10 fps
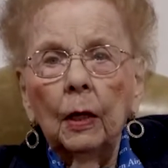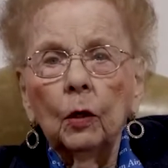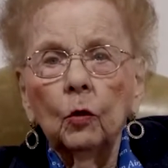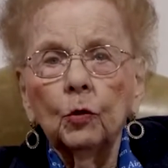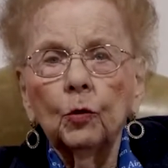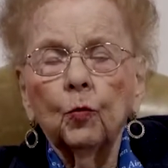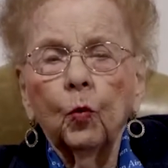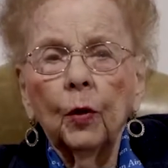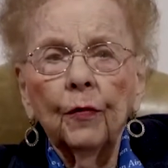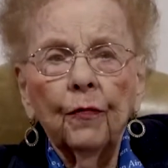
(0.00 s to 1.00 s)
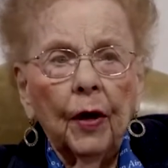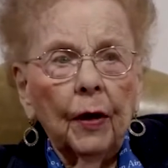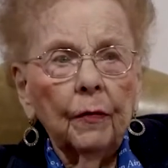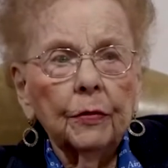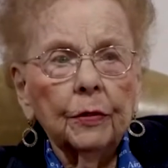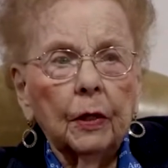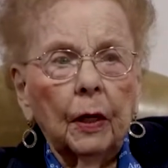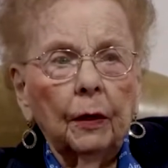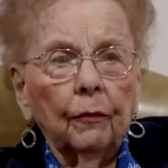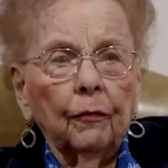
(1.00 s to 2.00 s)
course, 25 is
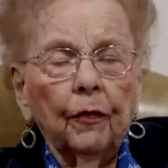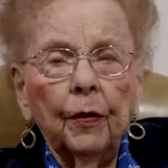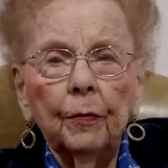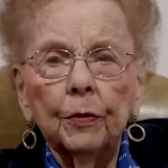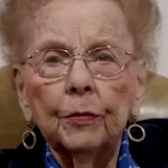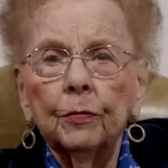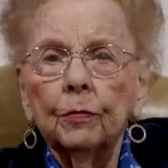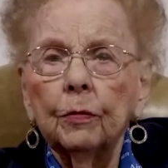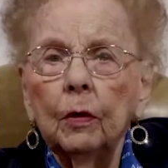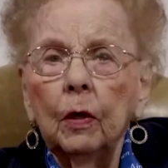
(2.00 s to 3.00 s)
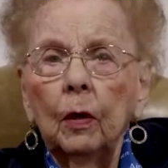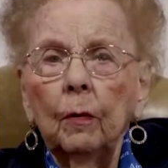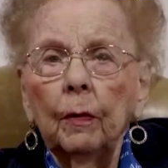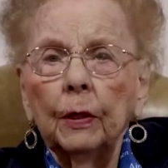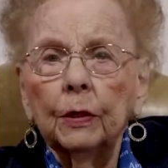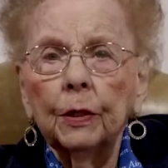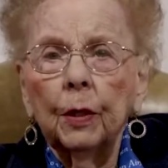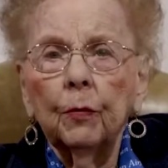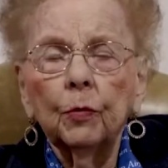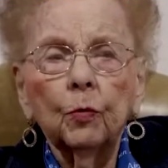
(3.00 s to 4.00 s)
kind of famous because
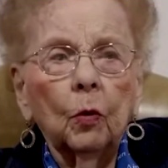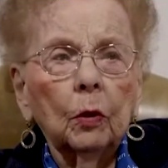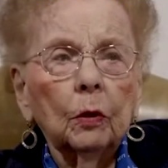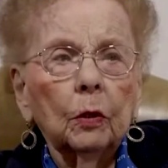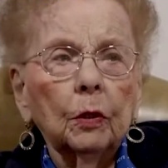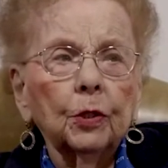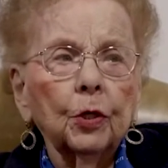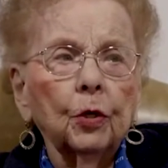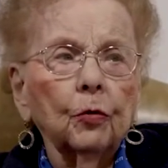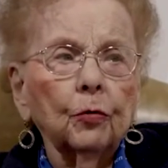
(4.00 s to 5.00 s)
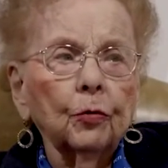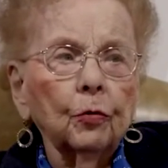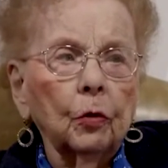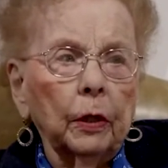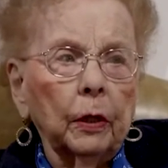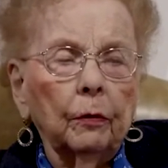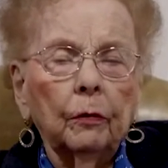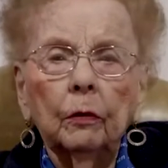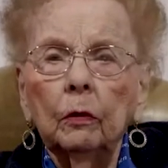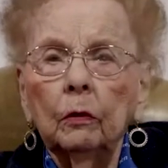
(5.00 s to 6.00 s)
that was what General Doolittle
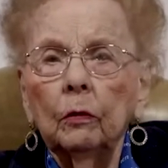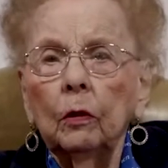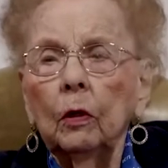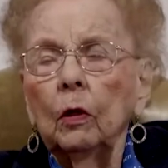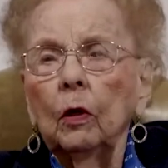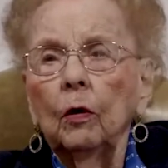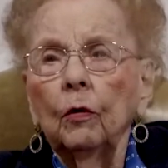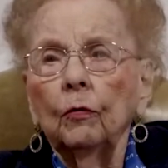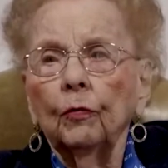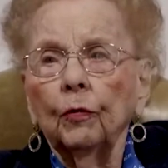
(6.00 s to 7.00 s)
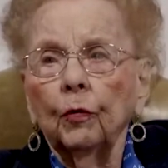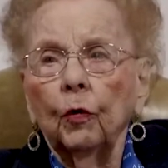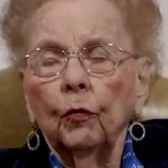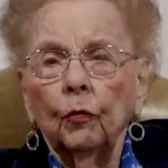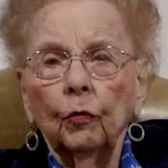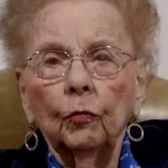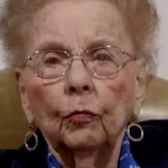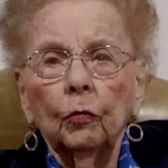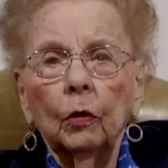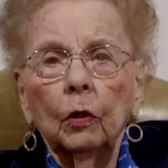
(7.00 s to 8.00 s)
flew
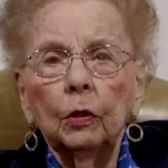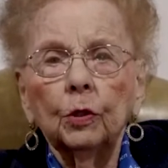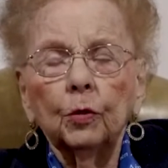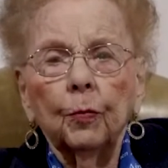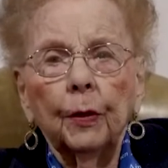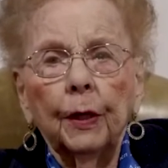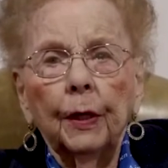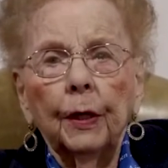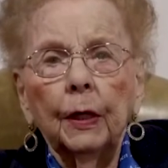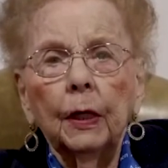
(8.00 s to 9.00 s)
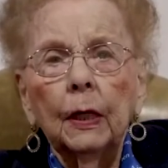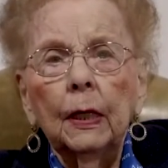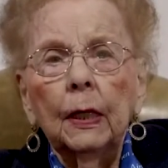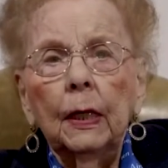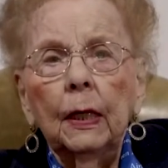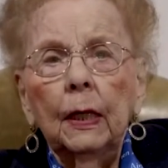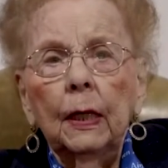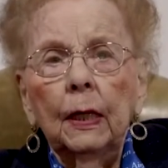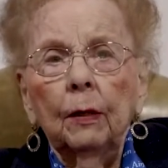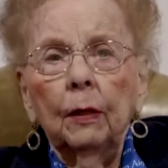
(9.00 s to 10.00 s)
over Japan
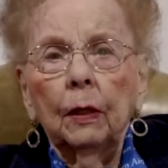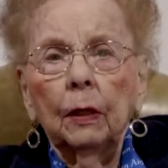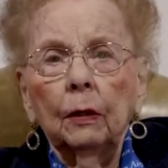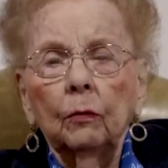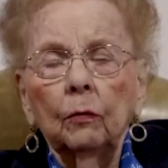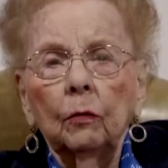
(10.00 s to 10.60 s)
and